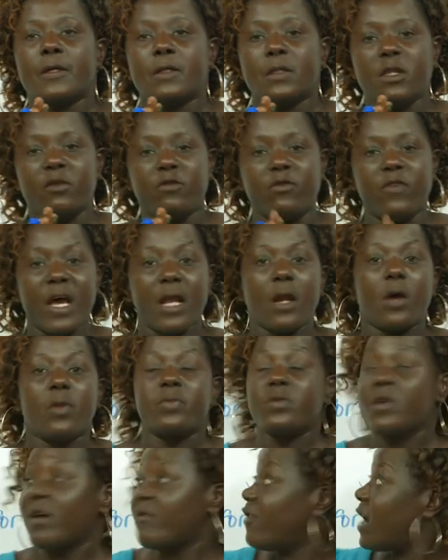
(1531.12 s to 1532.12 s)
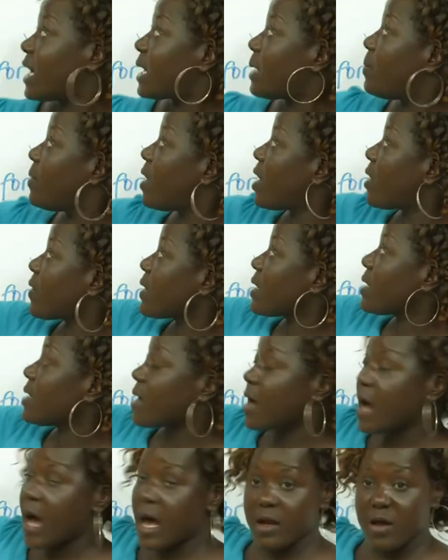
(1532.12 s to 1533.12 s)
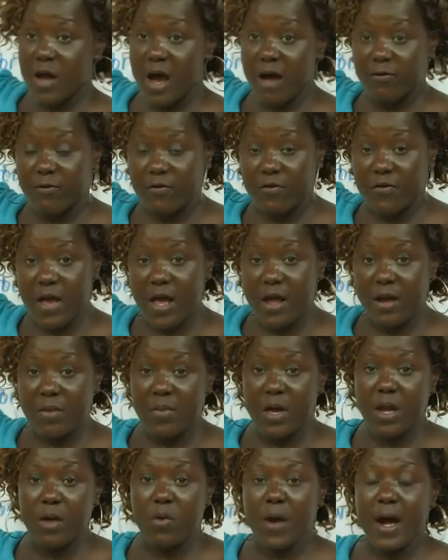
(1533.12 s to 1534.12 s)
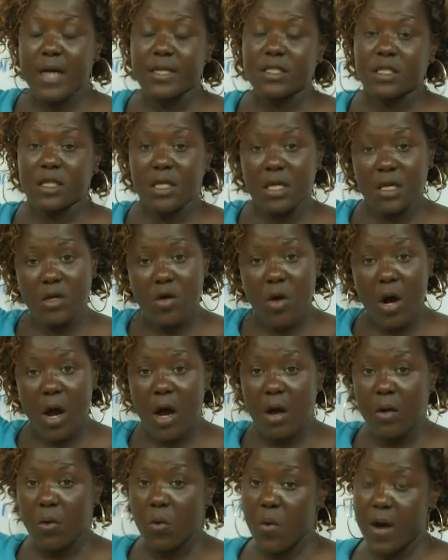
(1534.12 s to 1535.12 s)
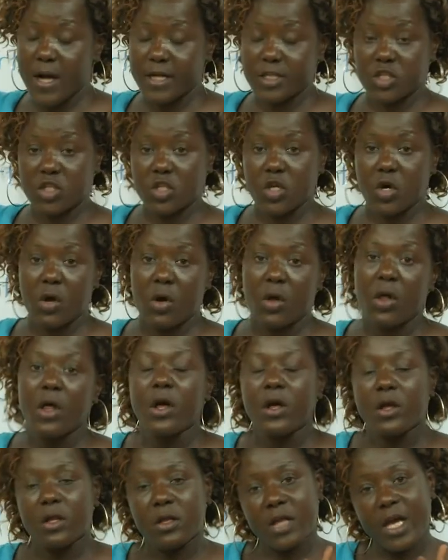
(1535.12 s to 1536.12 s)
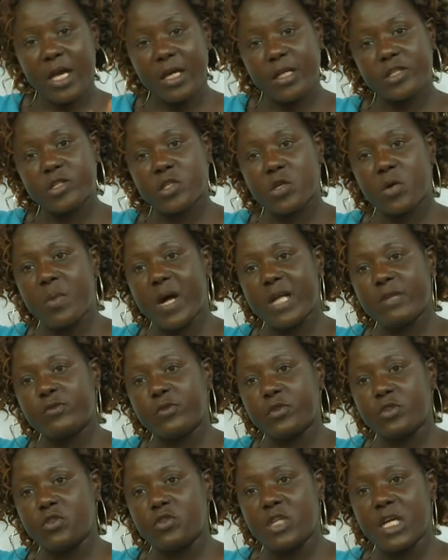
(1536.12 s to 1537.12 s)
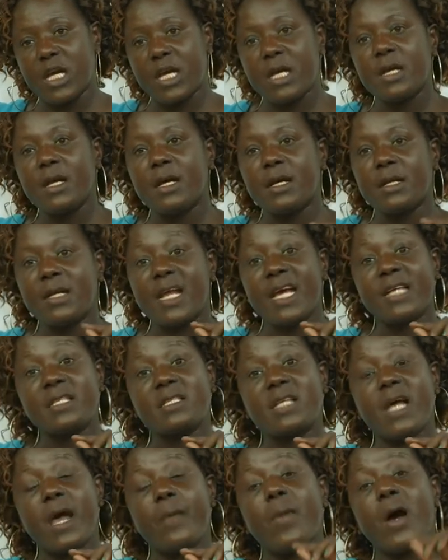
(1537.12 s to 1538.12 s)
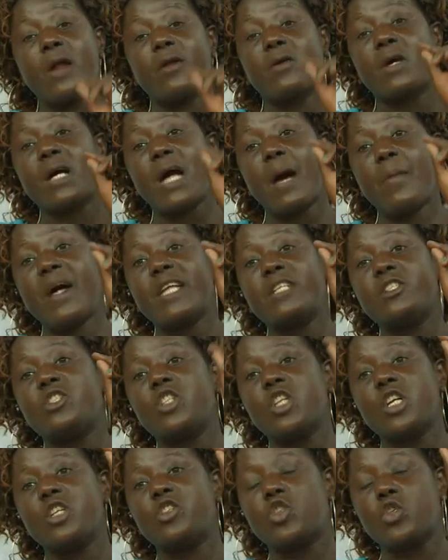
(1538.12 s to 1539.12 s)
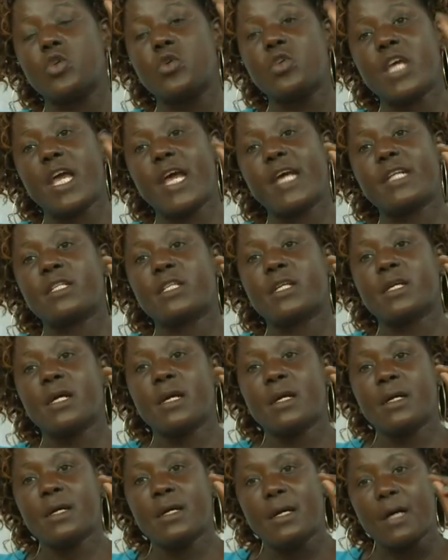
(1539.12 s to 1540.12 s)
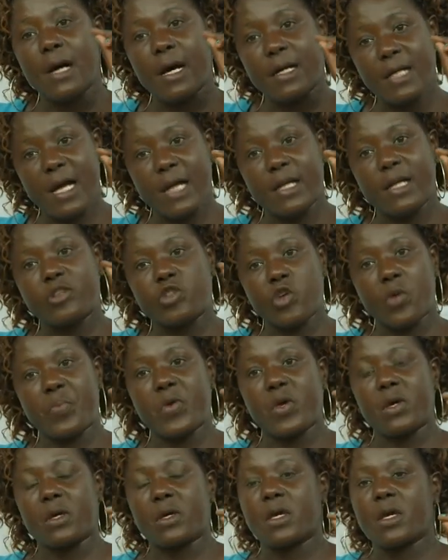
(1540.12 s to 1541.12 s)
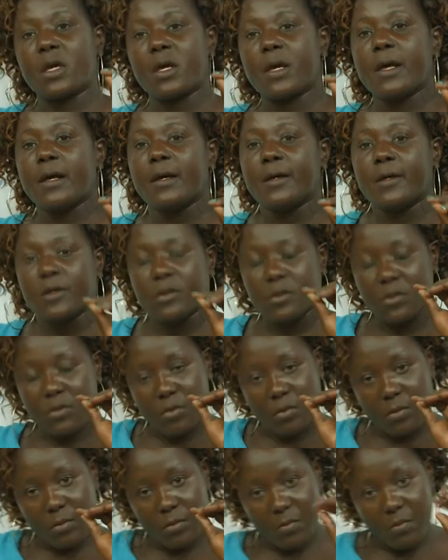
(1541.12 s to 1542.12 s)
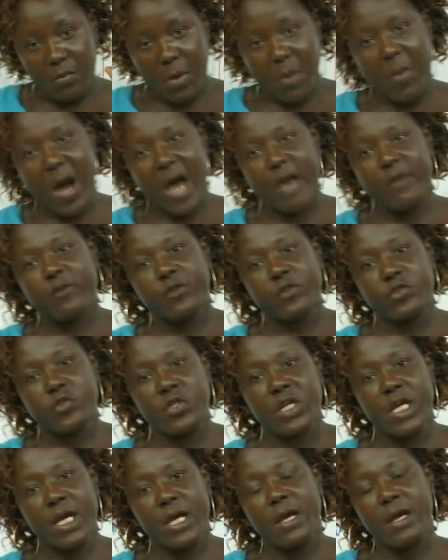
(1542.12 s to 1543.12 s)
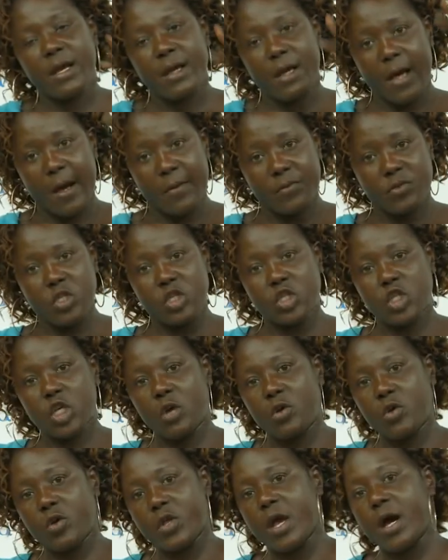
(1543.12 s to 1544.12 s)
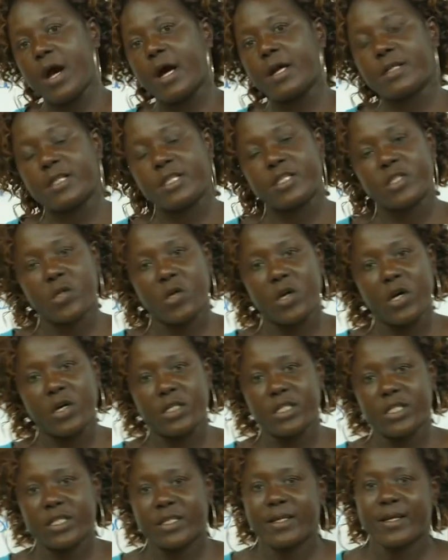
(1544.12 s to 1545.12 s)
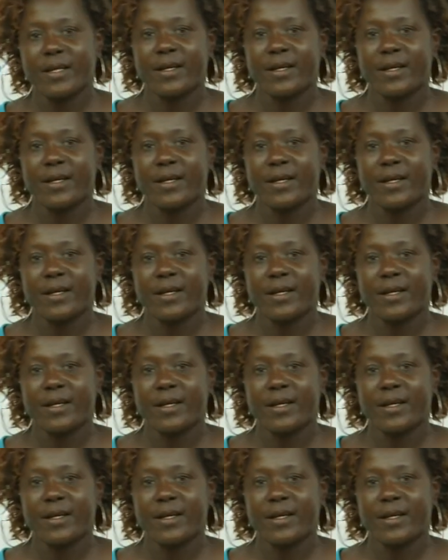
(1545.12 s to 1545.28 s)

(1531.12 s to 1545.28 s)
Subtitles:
developed your vocabulary and you have very many words in your word store. Thank you so much for today. Next time I'll come and teach you yet another topic. Bye bye for today. I'm teacher Lunya Agnes Scott.